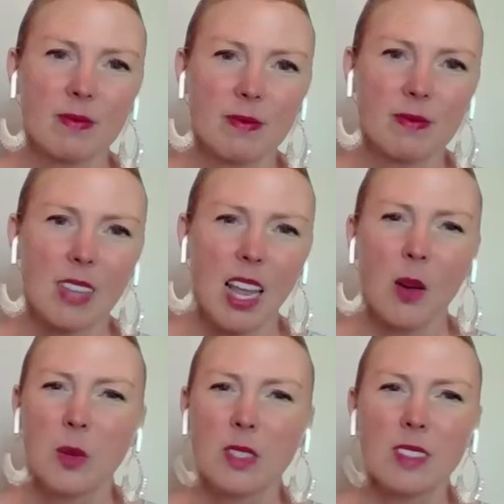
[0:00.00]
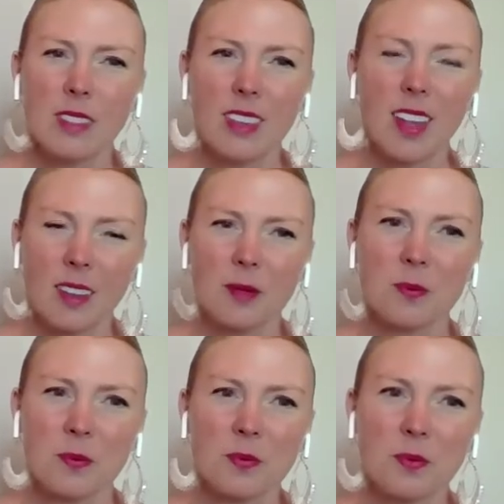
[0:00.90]
Or even just an
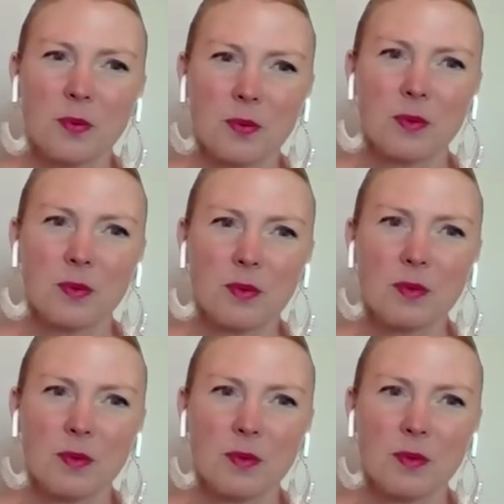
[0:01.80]
egotistical, separate